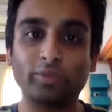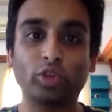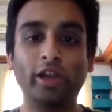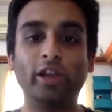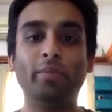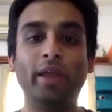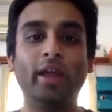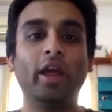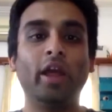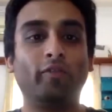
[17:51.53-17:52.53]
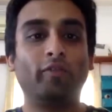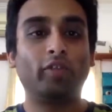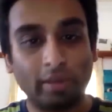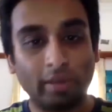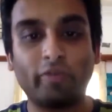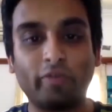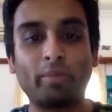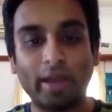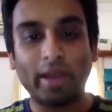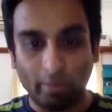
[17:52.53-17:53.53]
So it'll be somebody
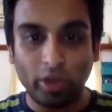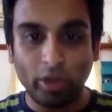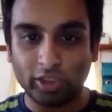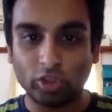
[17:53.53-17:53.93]
from my community.